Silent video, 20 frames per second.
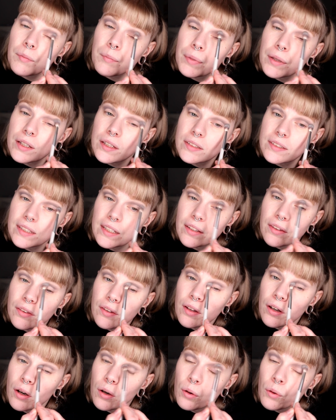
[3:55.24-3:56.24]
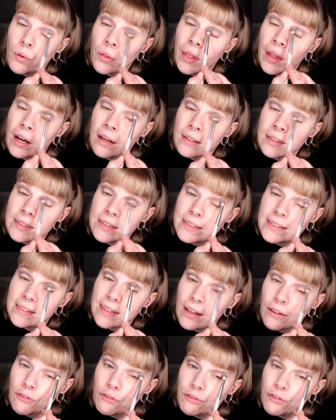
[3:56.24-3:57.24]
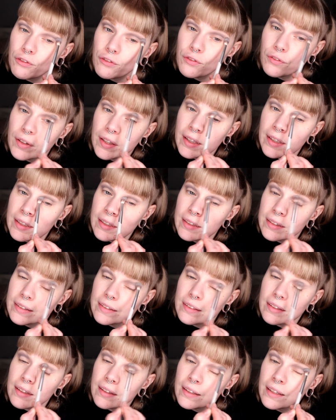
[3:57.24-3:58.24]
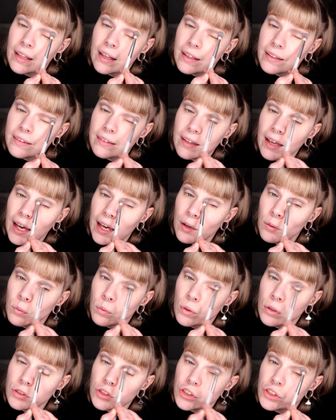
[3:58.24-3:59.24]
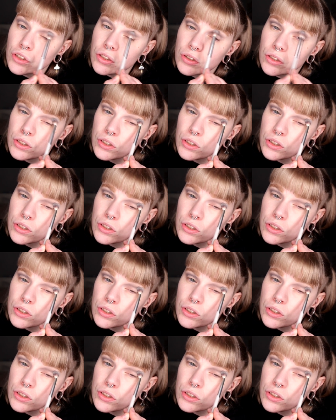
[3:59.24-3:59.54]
Because I know there is some things that I want